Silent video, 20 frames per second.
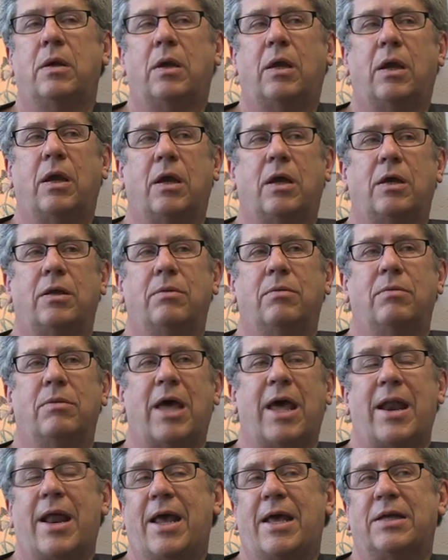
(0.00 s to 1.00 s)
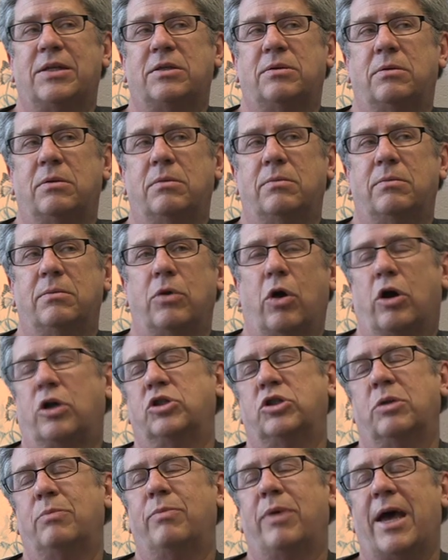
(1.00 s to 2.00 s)
and that has
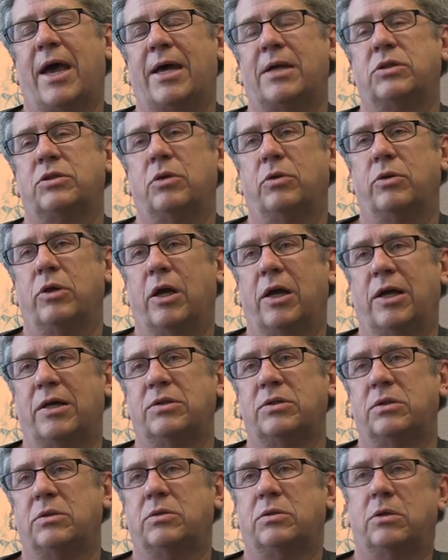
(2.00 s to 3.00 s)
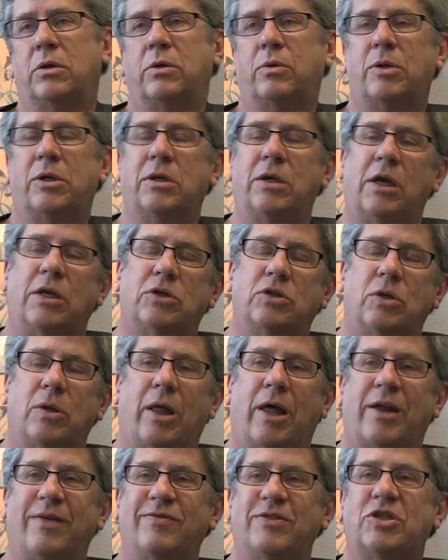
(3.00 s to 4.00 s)
large impacts on us, so it gets a
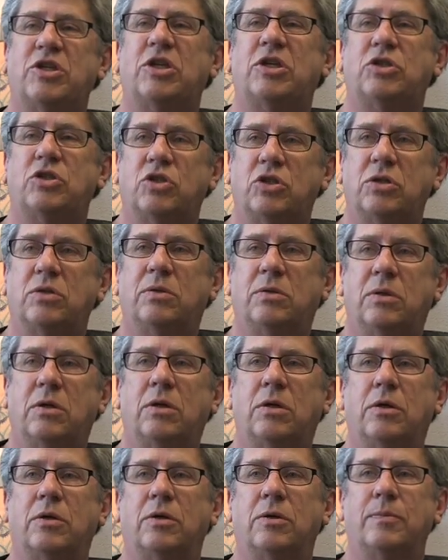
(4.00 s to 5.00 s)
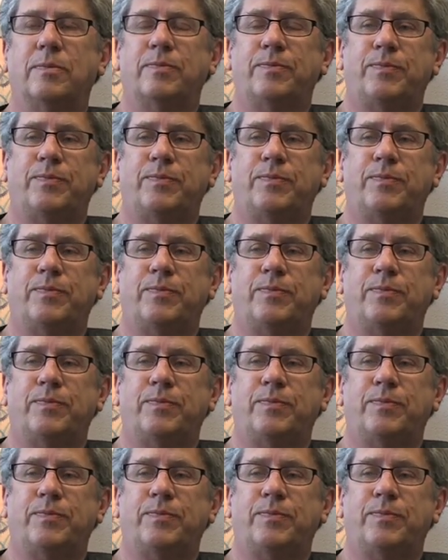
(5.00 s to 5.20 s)
lot of attention here.